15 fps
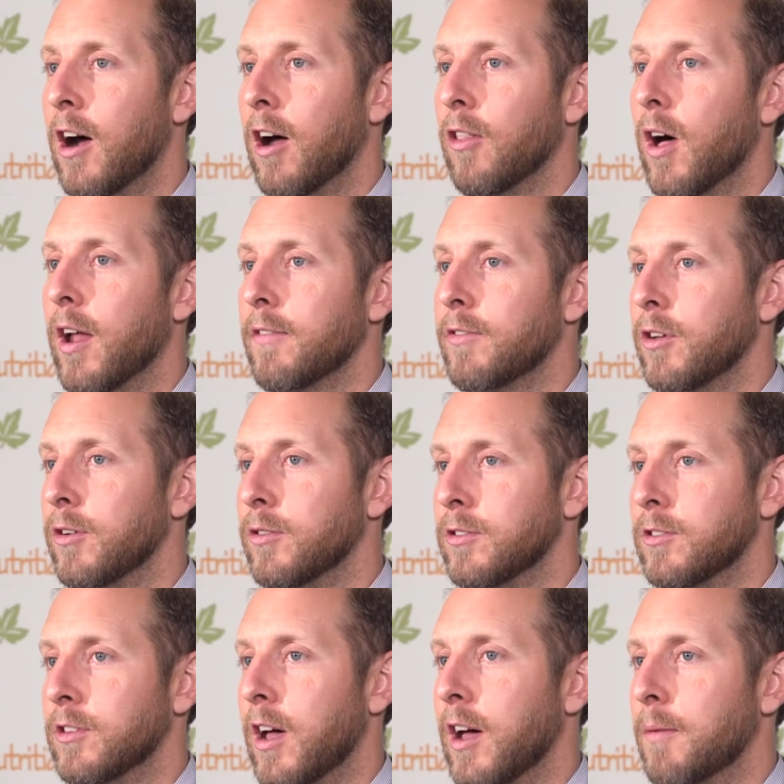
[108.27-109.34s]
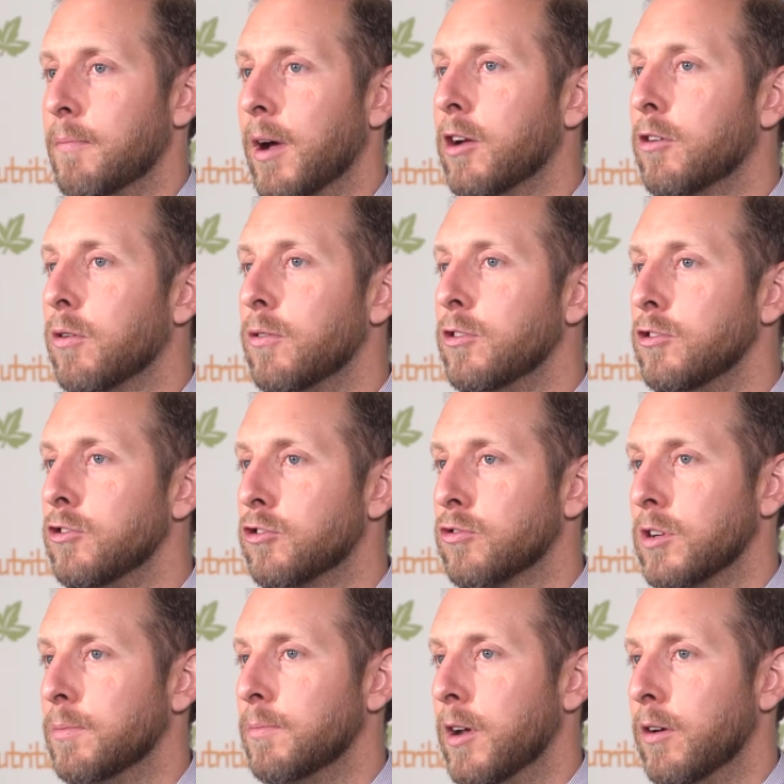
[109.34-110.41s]
a lot of those
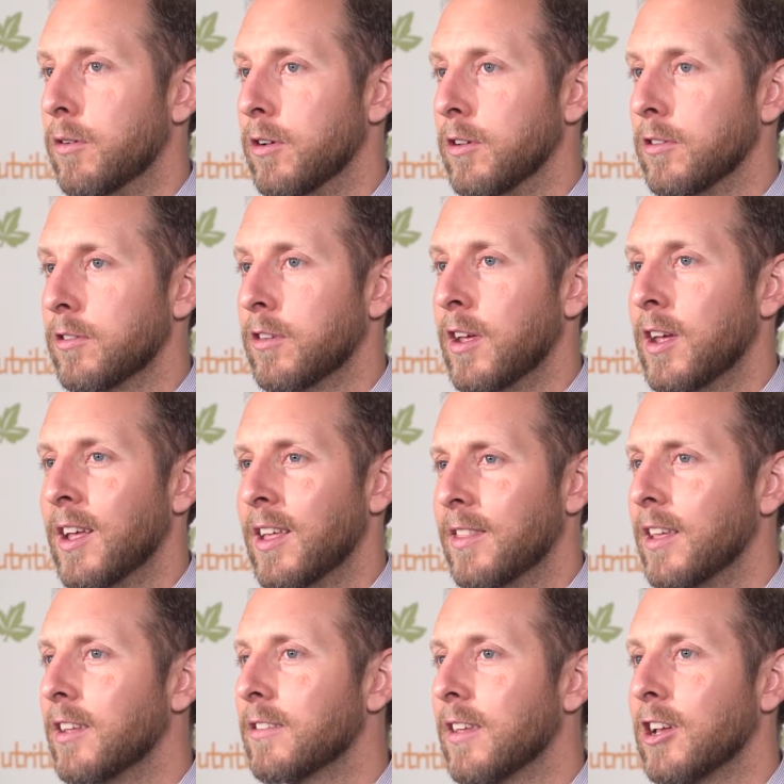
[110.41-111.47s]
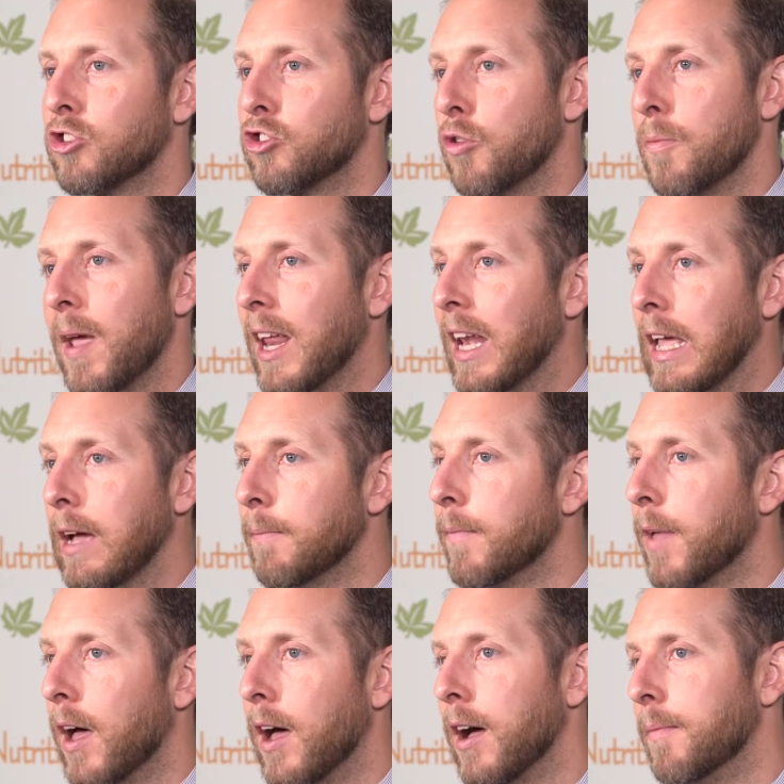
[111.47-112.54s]
micronutrient minerals, things like
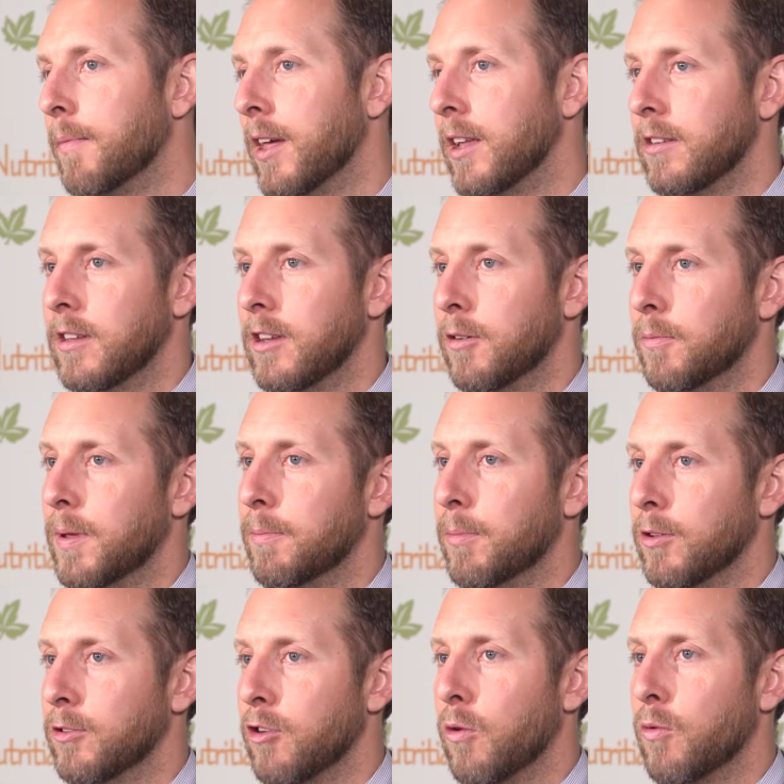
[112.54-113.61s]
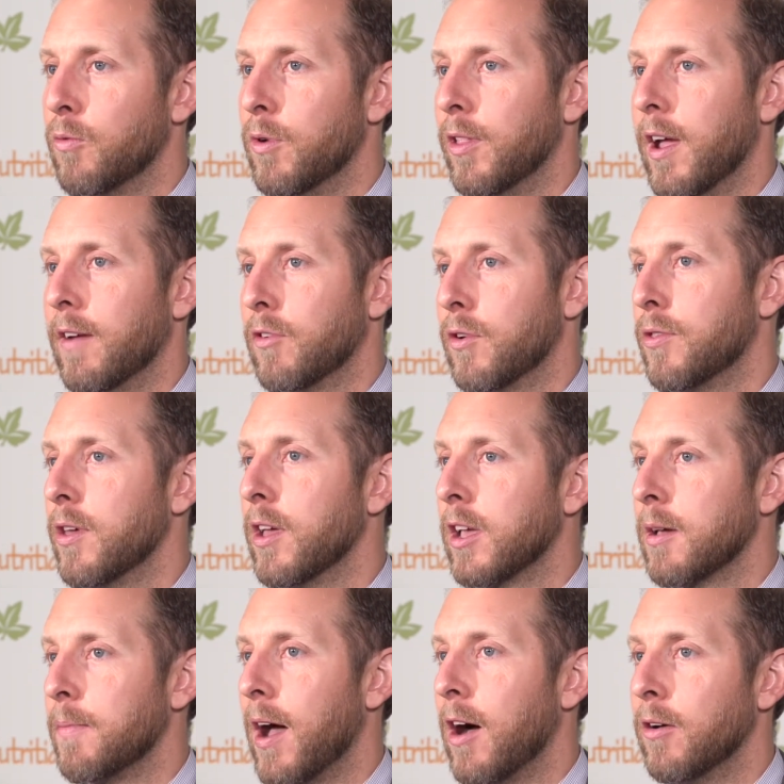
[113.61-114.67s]
germanium that you know people don't really ever
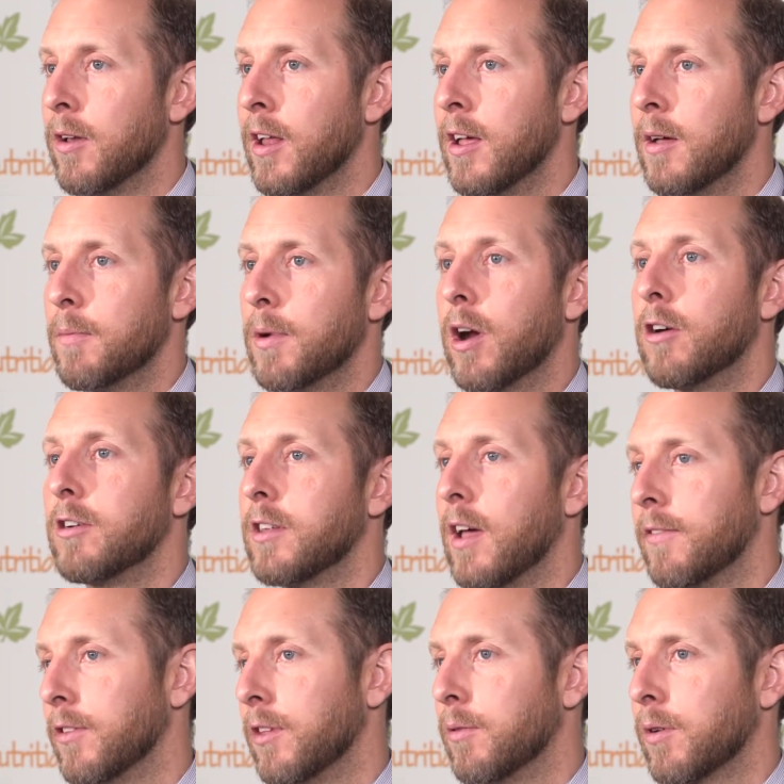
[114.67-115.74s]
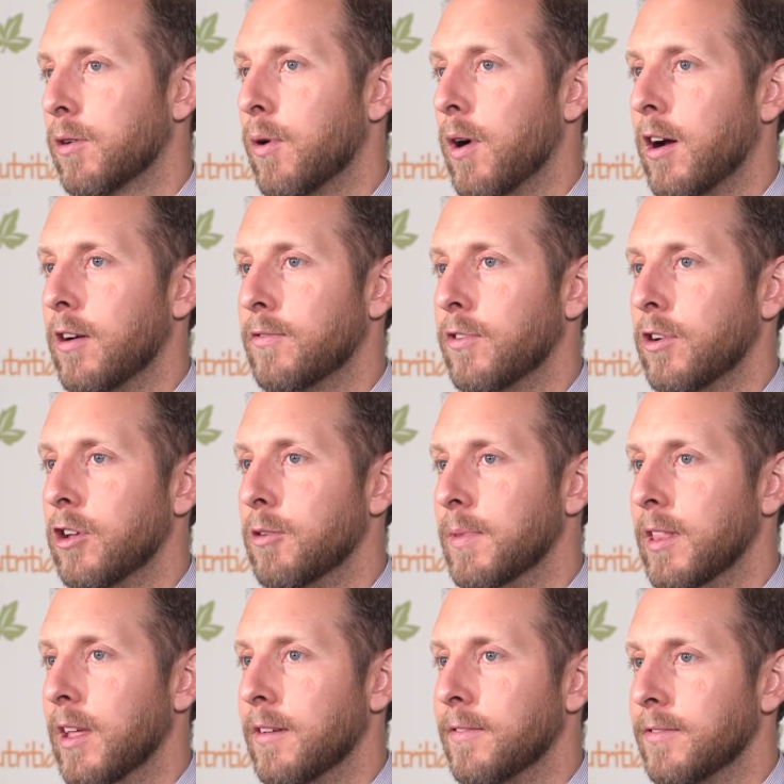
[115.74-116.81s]
think about, but are definitely required for
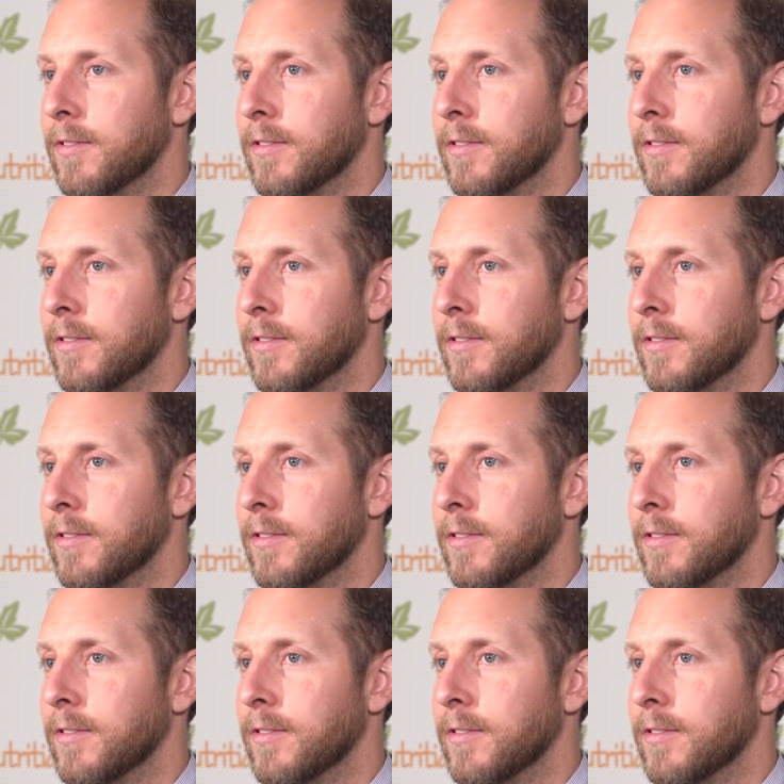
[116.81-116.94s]
human life.